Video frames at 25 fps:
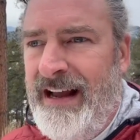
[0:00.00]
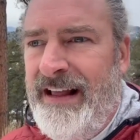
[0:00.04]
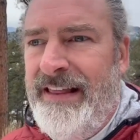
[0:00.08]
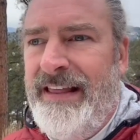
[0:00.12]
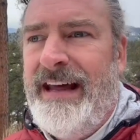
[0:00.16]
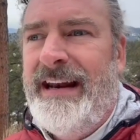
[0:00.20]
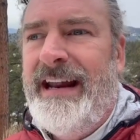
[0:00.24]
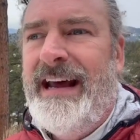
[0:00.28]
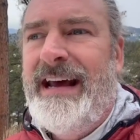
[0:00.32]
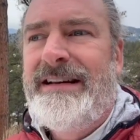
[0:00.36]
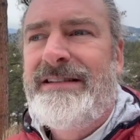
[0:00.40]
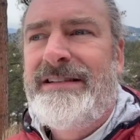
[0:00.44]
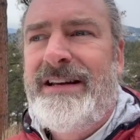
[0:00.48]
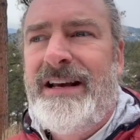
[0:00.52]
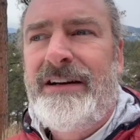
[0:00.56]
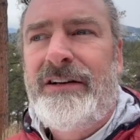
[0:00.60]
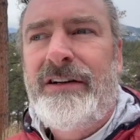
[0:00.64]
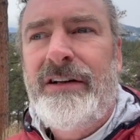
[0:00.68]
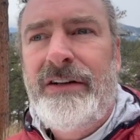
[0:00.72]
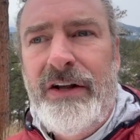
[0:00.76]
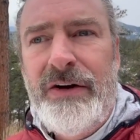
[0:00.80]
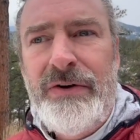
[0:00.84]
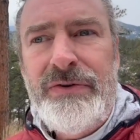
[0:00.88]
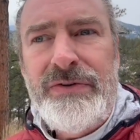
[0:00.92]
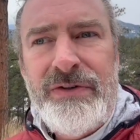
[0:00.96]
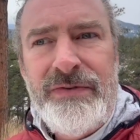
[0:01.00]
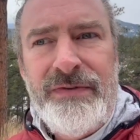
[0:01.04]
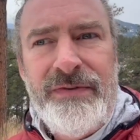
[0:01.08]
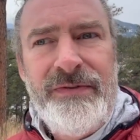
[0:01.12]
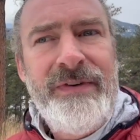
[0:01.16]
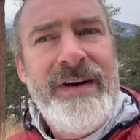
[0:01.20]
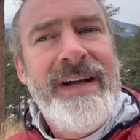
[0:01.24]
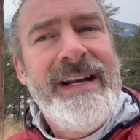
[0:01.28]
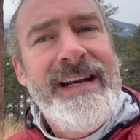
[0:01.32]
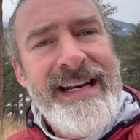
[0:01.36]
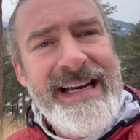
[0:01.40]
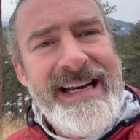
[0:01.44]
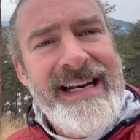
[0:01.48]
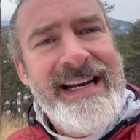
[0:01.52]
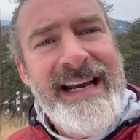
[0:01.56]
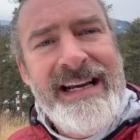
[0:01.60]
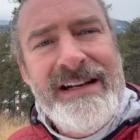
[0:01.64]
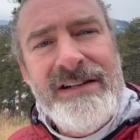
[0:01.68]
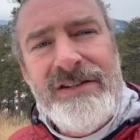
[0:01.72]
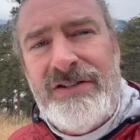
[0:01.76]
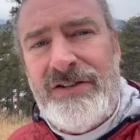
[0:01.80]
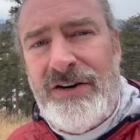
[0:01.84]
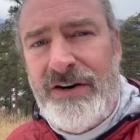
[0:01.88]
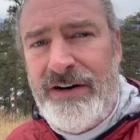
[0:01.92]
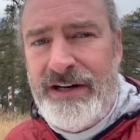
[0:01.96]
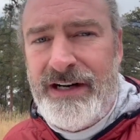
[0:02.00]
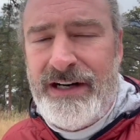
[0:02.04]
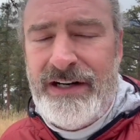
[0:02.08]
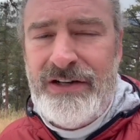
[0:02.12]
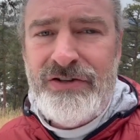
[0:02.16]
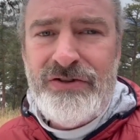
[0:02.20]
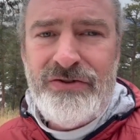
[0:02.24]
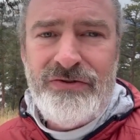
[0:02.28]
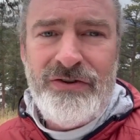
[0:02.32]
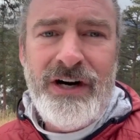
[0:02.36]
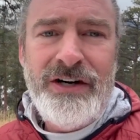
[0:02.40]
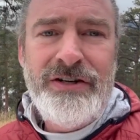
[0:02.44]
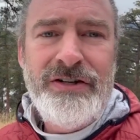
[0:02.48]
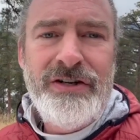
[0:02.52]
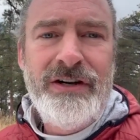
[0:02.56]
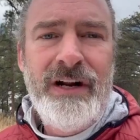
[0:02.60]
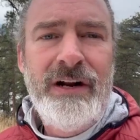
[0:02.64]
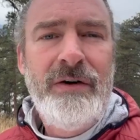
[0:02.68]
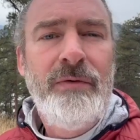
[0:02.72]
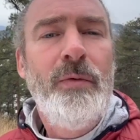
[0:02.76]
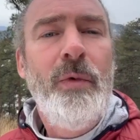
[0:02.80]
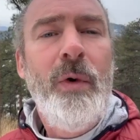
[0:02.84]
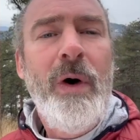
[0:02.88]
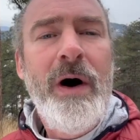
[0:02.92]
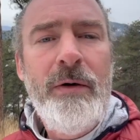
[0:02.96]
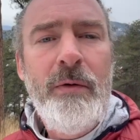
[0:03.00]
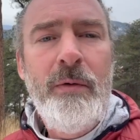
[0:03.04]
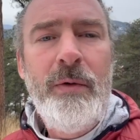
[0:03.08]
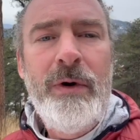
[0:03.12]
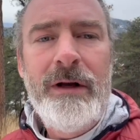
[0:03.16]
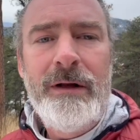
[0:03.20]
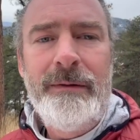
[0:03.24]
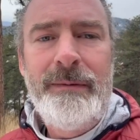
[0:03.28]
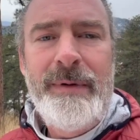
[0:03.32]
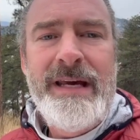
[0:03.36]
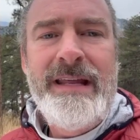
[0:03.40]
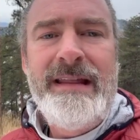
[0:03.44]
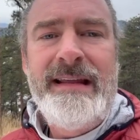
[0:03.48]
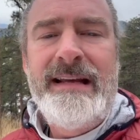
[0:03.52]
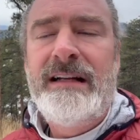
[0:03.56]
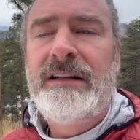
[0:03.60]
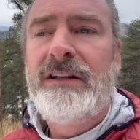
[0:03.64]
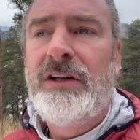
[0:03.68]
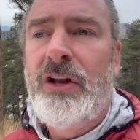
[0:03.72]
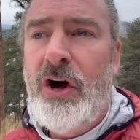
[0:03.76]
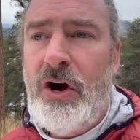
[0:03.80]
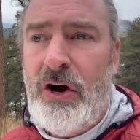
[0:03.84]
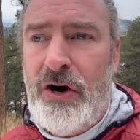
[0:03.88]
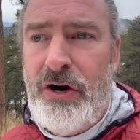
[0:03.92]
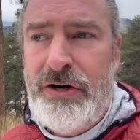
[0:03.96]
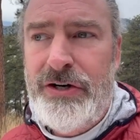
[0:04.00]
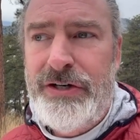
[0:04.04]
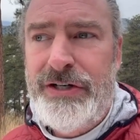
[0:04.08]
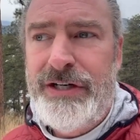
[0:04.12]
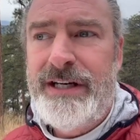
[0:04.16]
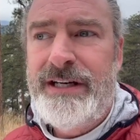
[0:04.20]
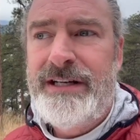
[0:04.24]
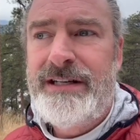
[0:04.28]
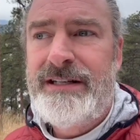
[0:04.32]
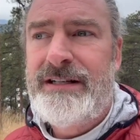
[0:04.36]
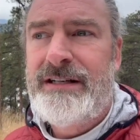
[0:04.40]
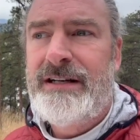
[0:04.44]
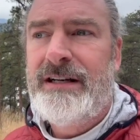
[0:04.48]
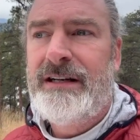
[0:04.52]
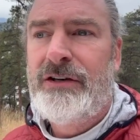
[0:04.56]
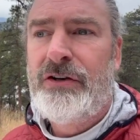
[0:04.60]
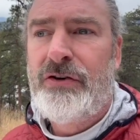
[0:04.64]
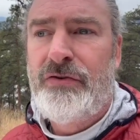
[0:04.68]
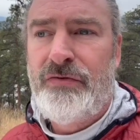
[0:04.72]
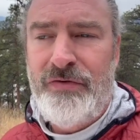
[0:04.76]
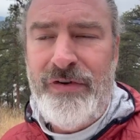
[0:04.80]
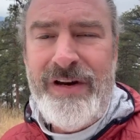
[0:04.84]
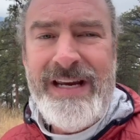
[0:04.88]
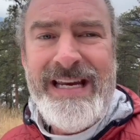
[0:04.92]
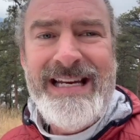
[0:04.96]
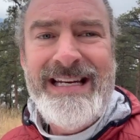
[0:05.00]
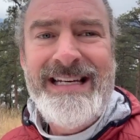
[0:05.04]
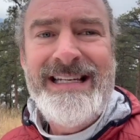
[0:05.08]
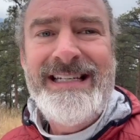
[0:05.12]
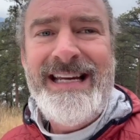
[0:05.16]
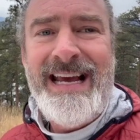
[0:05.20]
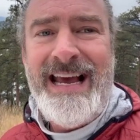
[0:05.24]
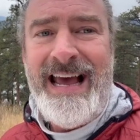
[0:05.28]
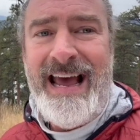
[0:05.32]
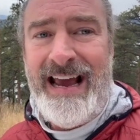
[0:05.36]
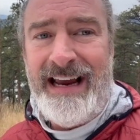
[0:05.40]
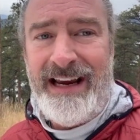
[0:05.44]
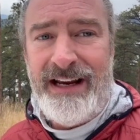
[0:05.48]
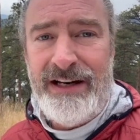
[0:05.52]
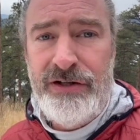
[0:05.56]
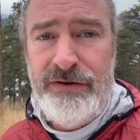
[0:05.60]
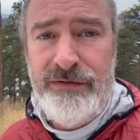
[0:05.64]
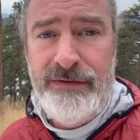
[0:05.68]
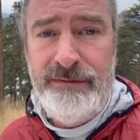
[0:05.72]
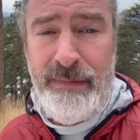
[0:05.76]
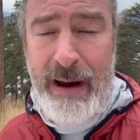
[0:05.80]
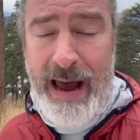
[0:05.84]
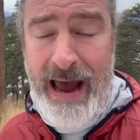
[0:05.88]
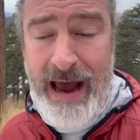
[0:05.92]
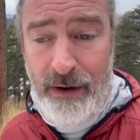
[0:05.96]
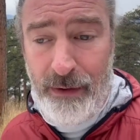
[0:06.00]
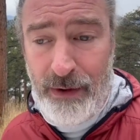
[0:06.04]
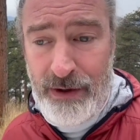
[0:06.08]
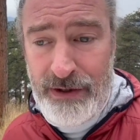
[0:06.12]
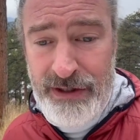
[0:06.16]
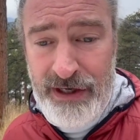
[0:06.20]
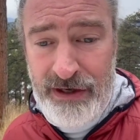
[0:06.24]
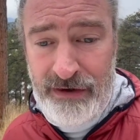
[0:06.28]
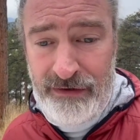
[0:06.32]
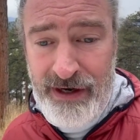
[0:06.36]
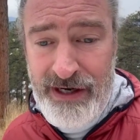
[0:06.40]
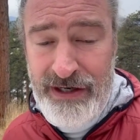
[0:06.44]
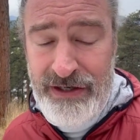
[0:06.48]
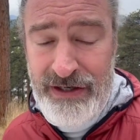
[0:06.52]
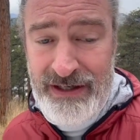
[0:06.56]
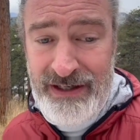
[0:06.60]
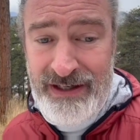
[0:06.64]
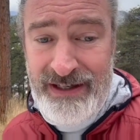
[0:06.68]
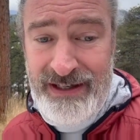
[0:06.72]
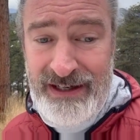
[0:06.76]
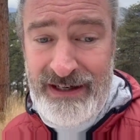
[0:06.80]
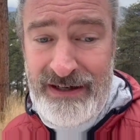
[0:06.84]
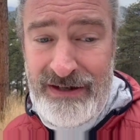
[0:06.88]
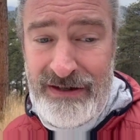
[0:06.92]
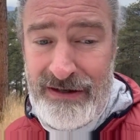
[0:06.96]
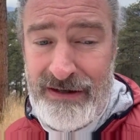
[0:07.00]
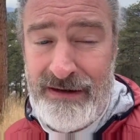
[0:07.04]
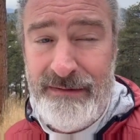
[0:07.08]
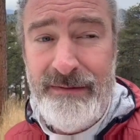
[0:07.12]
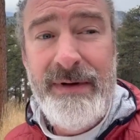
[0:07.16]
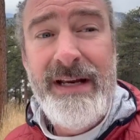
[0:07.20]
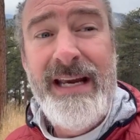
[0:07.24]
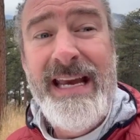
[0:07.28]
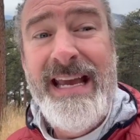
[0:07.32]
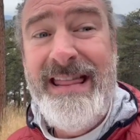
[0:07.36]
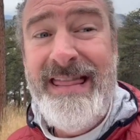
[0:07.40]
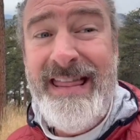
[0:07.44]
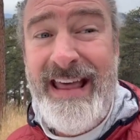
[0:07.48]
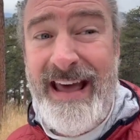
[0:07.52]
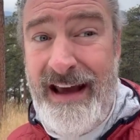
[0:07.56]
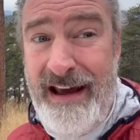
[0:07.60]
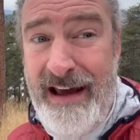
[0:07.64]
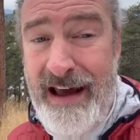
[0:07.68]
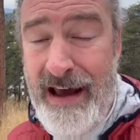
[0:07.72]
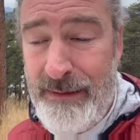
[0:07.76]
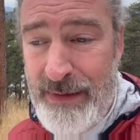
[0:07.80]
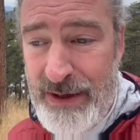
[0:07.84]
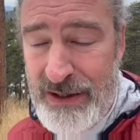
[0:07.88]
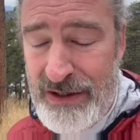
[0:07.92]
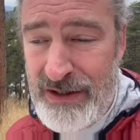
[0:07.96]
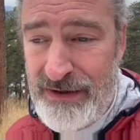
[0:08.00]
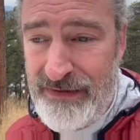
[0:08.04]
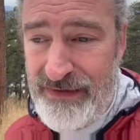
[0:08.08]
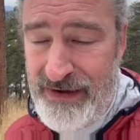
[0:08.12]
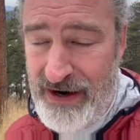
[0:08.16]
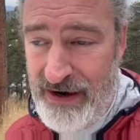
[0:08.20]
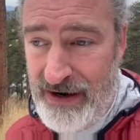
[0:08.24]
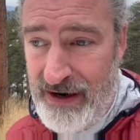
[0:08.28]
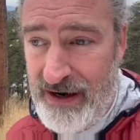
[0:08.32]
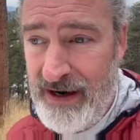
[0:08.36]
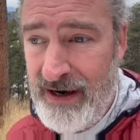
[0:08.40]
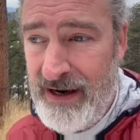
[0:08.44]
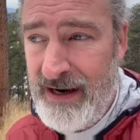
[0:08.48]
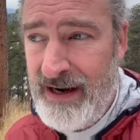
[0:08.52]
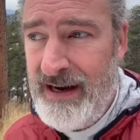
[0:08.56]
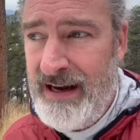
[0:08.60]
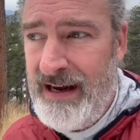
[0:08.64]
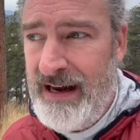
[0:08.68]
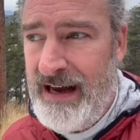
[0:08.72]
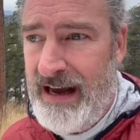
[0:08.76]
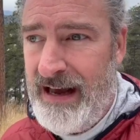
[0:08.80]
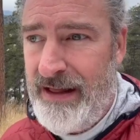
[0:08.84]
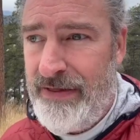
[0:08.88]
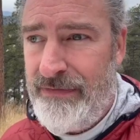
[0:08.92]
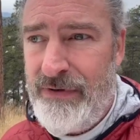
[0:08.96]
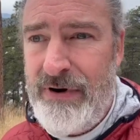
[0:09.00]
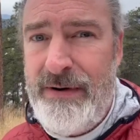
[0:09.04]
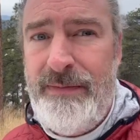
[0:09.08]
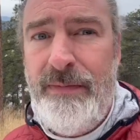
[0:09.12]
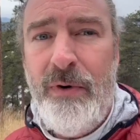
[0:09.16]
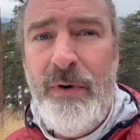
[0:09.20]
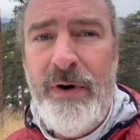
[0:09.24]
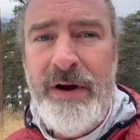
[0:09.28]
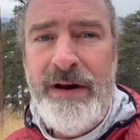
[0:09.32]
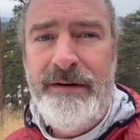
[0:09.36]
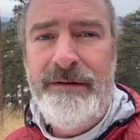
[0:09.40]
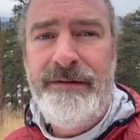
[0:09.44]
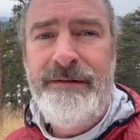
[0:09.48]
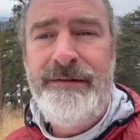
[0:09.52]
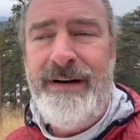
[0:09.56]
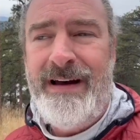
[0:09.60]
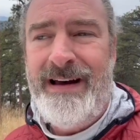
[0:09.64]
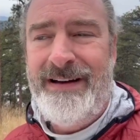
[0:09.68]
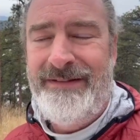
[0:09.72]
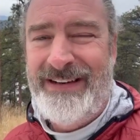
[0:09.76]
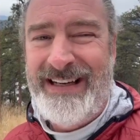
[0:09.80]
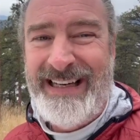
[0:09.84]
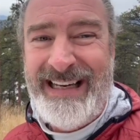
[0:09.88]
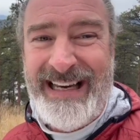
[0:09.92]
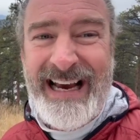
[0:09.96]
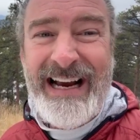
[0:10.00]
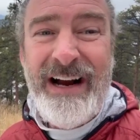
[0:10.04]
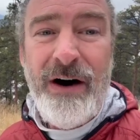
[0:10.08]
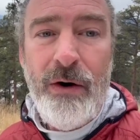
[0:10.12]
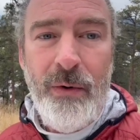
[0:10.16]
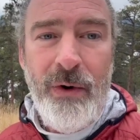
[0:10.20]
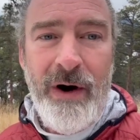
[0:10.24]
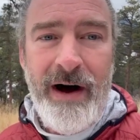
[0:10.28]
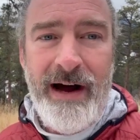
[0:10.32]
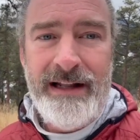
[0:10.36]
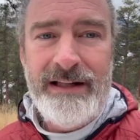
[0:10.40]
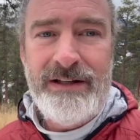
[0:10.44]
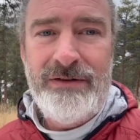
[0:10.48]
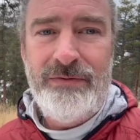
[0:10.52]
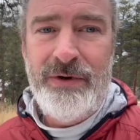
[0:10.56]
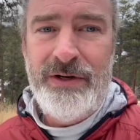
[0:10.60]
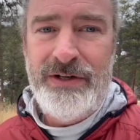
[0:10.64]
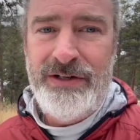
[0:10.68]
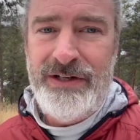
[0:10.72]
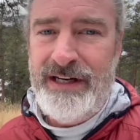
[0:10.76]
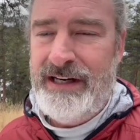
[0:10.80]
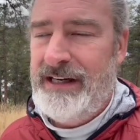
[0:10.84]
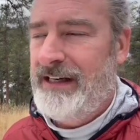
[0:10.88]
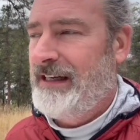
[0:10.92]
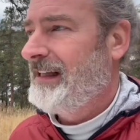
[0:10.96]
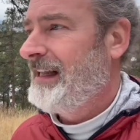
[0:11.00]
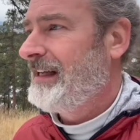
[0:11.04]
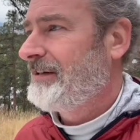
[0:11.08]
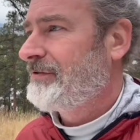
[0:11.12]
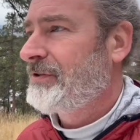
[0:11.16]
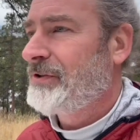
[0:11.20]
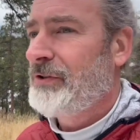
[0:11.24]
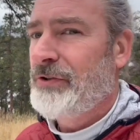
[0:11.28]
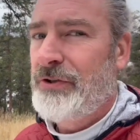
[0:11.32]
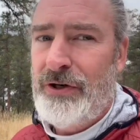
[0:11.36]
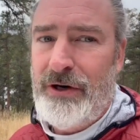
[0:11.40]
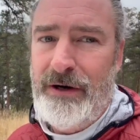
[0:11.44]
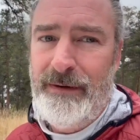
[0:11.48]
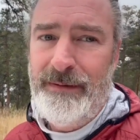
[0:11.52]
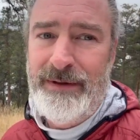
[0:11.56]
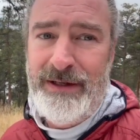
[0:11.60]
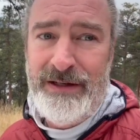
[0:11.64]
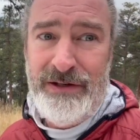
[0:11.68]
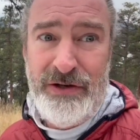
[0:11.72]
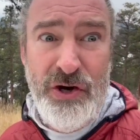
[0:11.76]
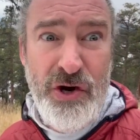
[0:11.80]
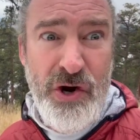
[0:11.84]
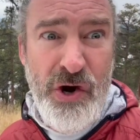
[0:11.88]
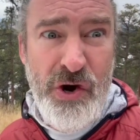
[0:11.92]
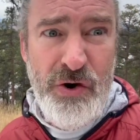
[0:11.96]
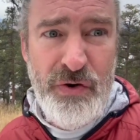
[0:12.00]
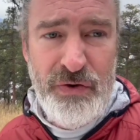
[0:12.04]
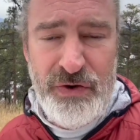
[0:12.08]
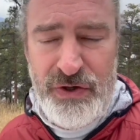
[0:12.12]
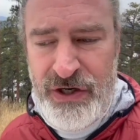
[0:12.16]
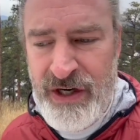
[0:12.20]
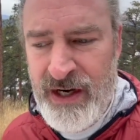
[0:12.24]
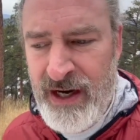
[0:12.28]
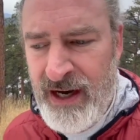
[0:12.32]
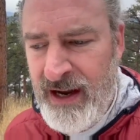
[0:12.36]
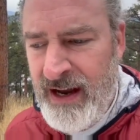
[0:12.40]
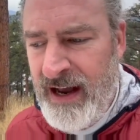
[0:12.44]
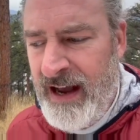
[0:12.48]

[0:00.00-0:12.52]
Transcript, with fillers: that has uh, closed funding and started construction on what will be the largest green tech power generation system in the hemisphere, uh, 3.5 gigawatts, which in electrical terms is huge.